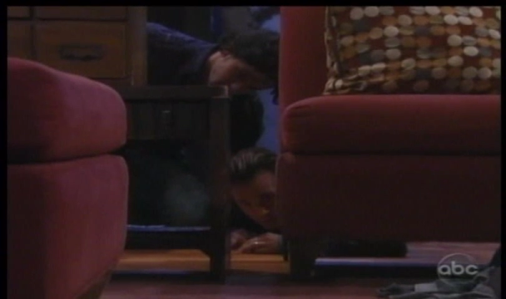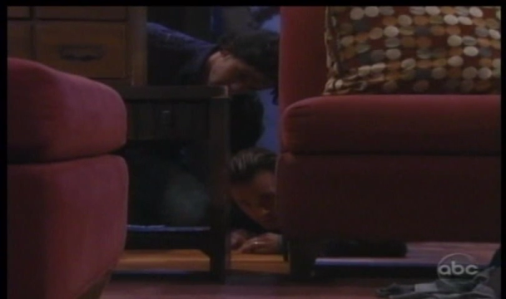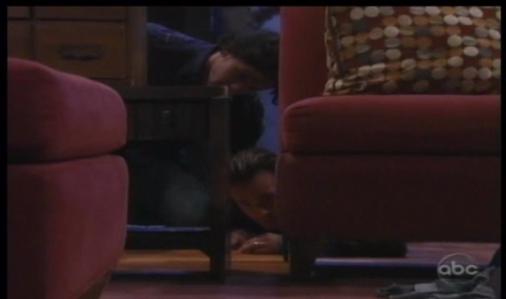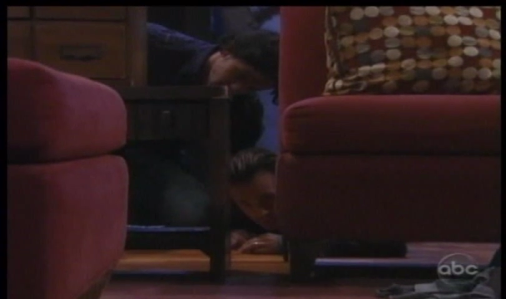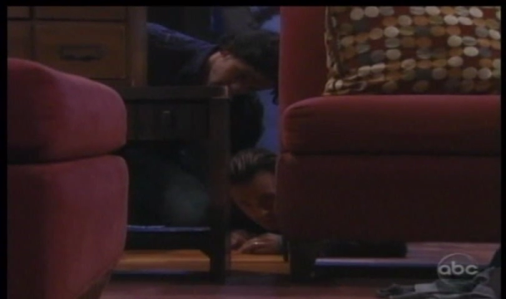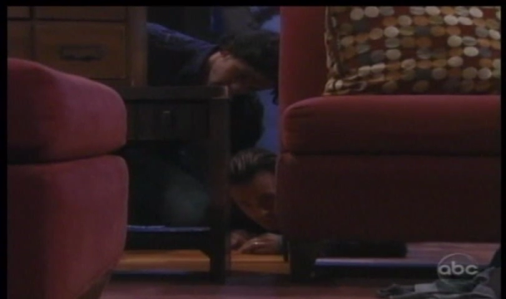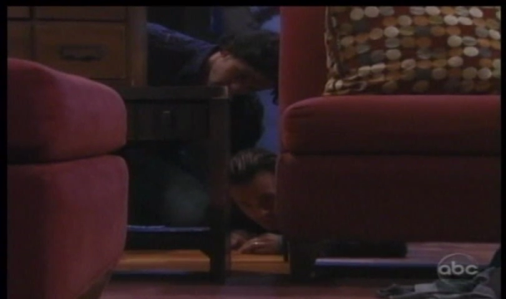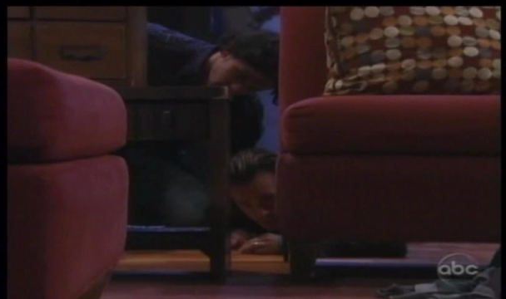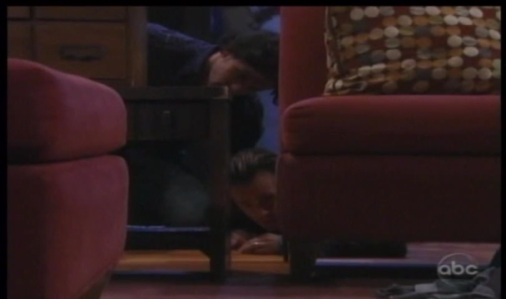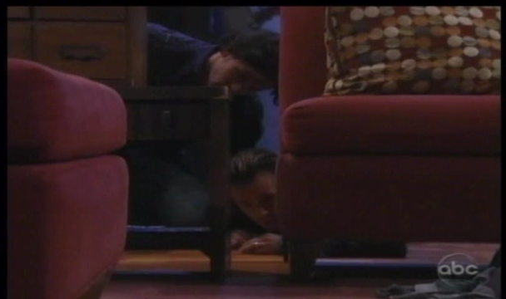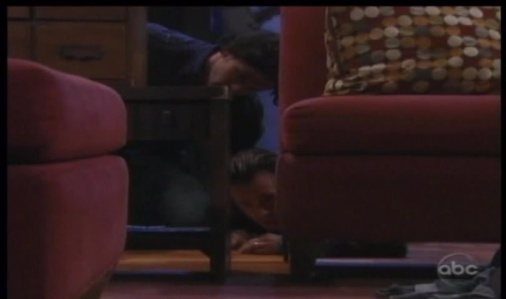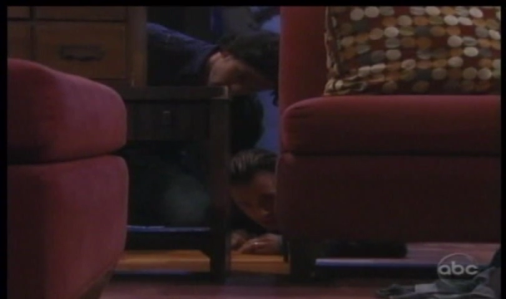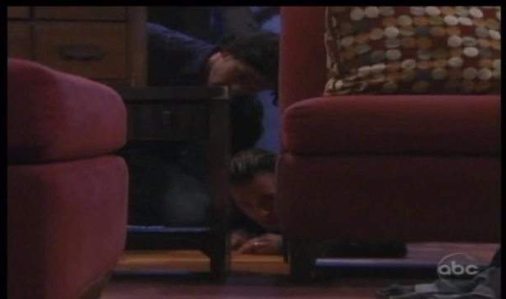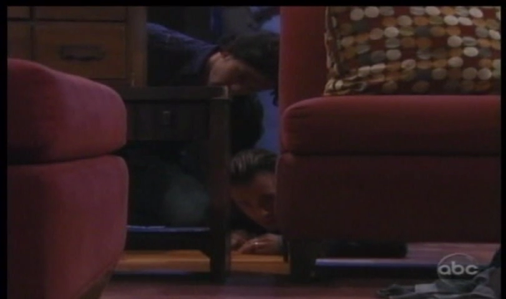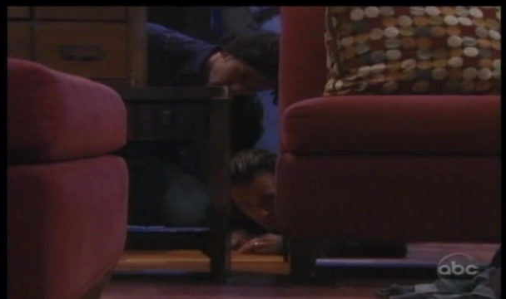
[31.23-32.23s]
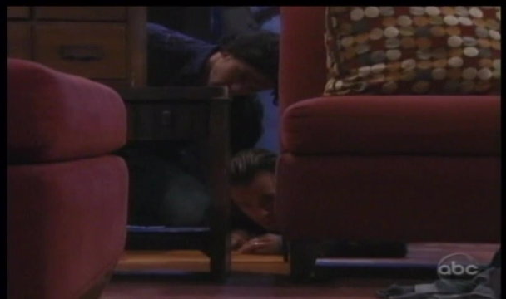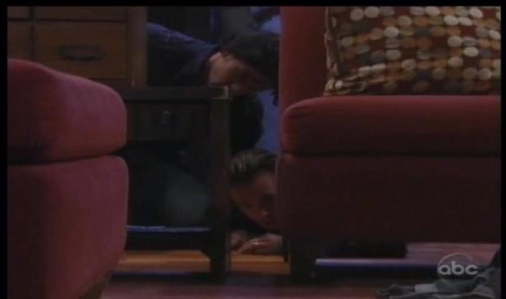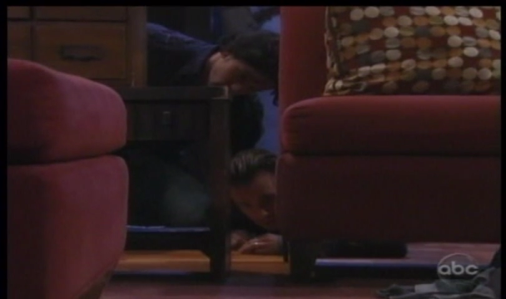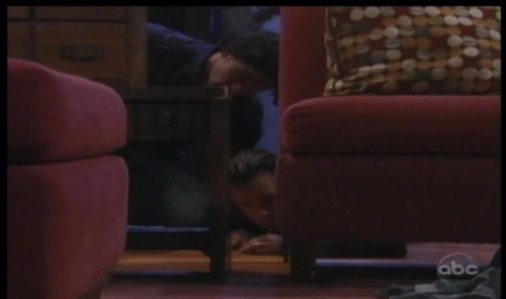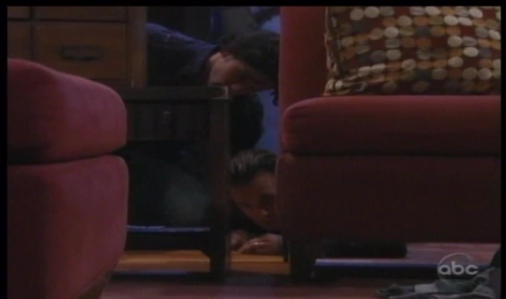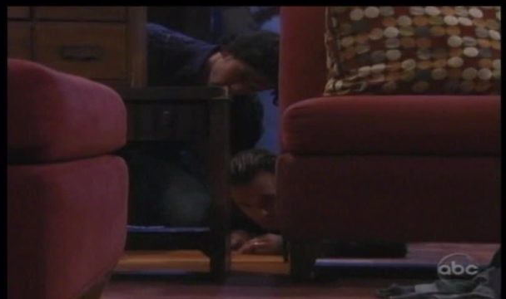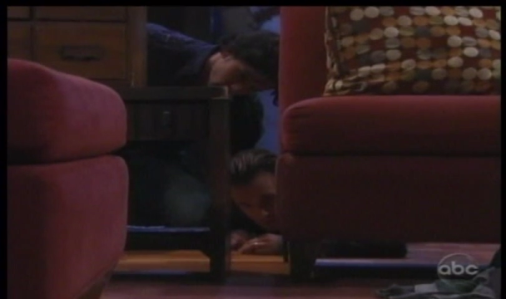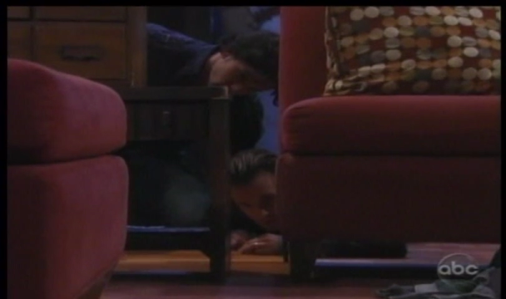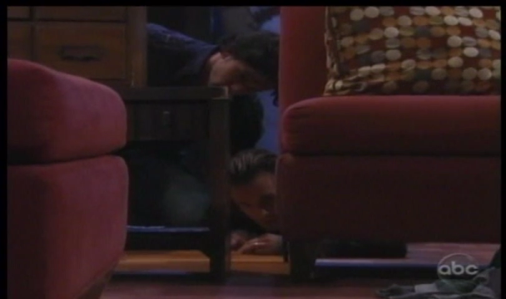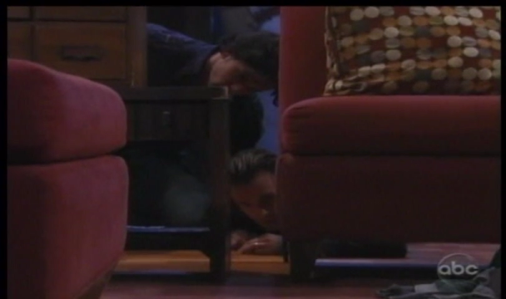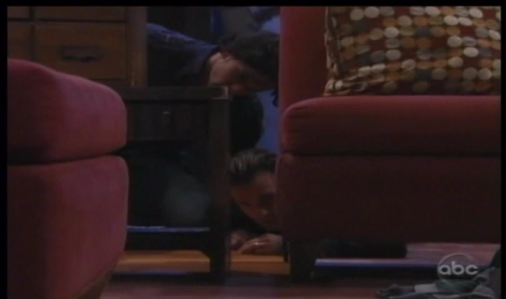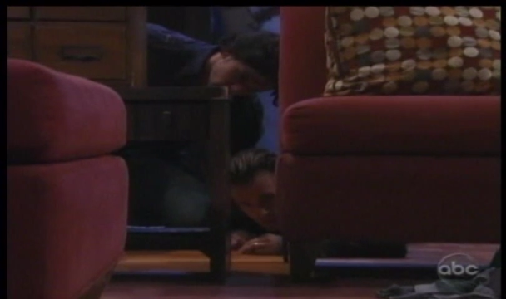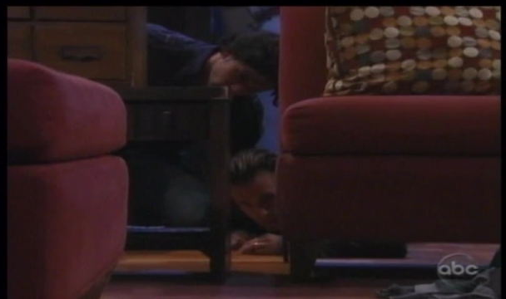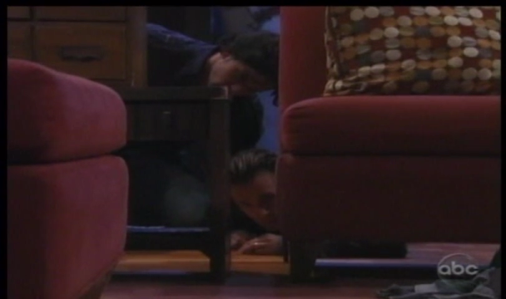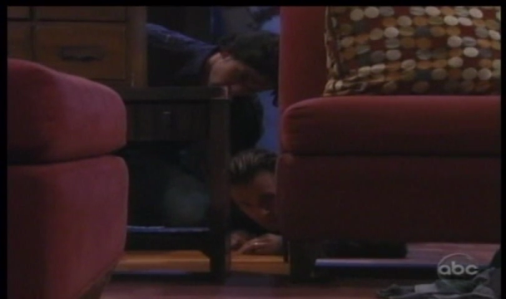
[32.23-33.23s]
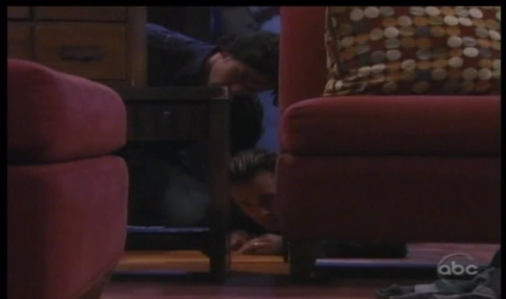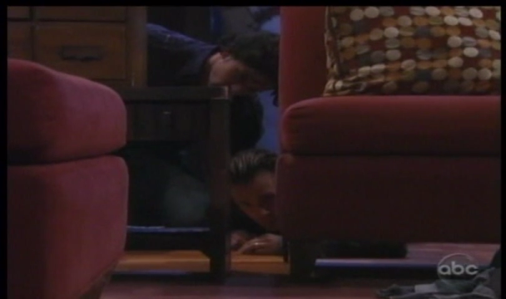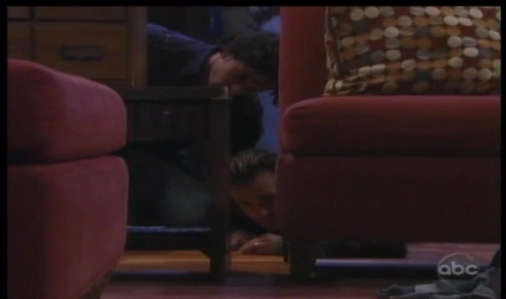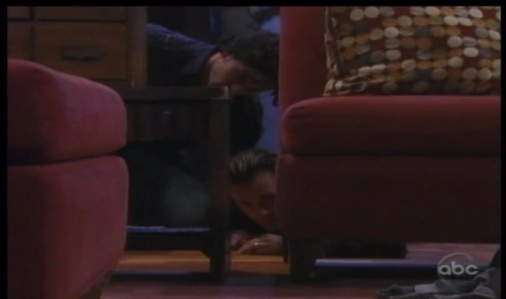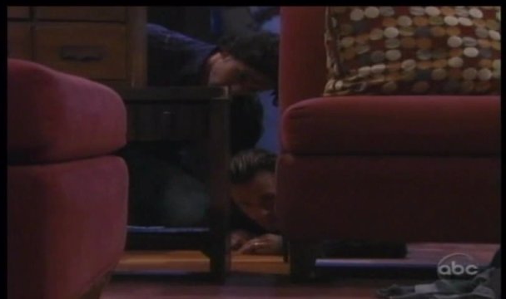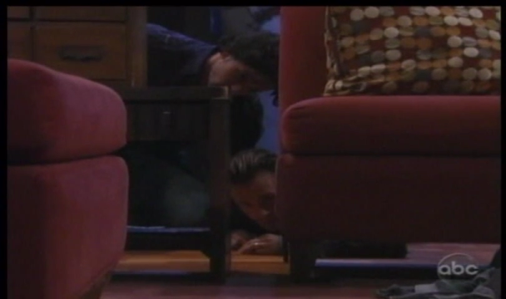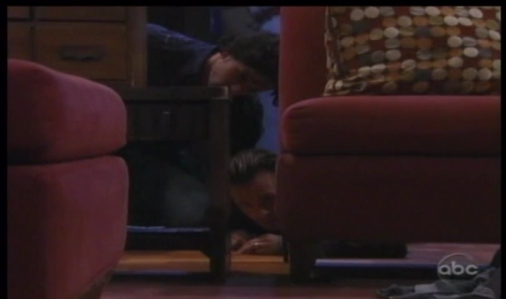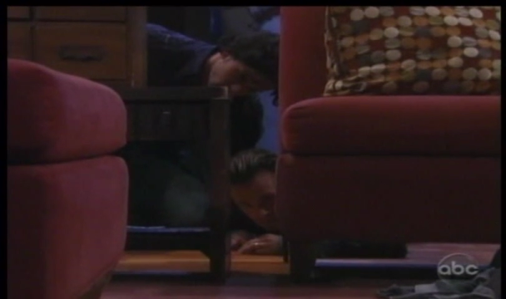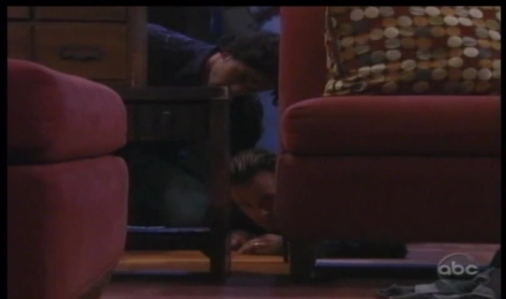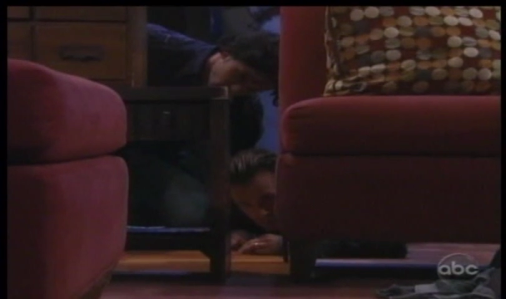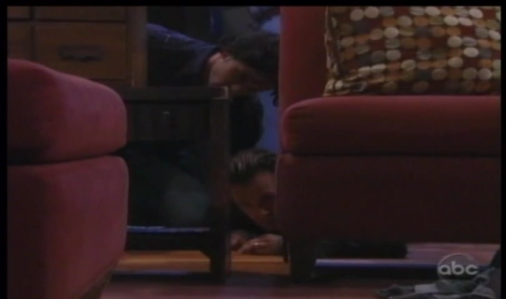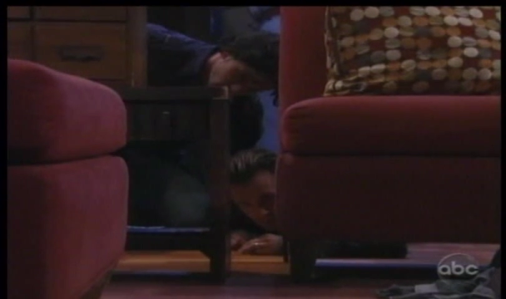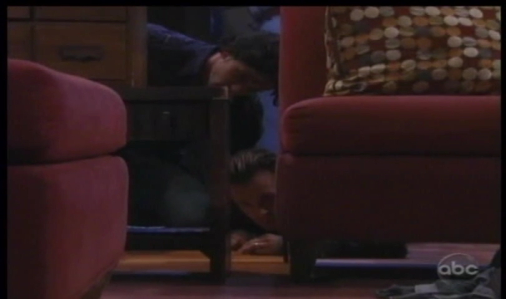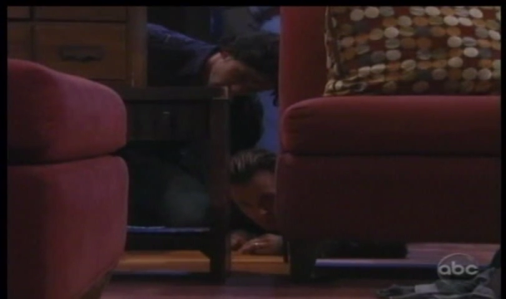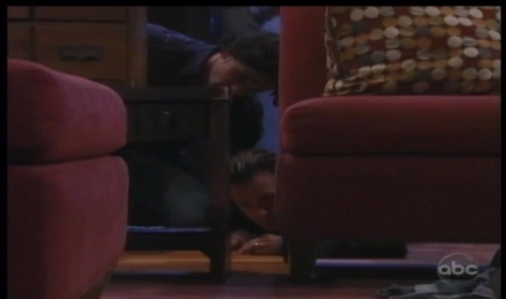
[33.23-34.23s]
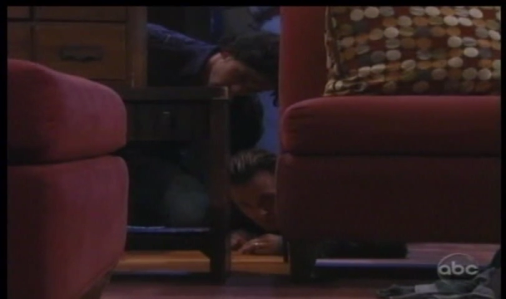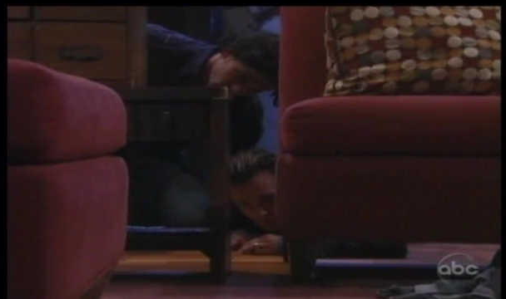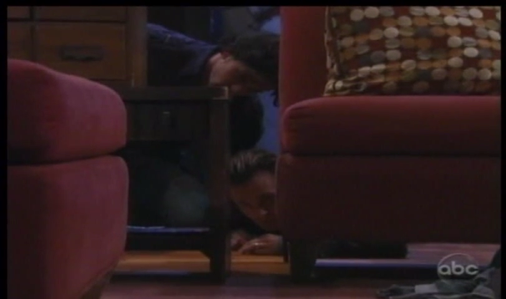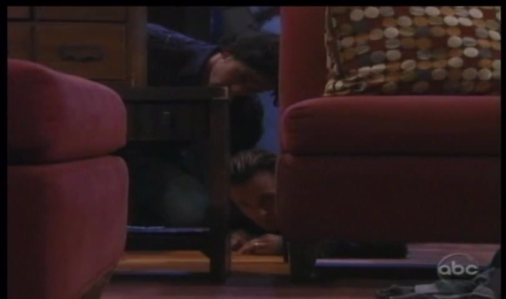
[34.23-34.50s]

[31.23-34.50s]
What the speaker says: No face is visible, so there are no lips to read.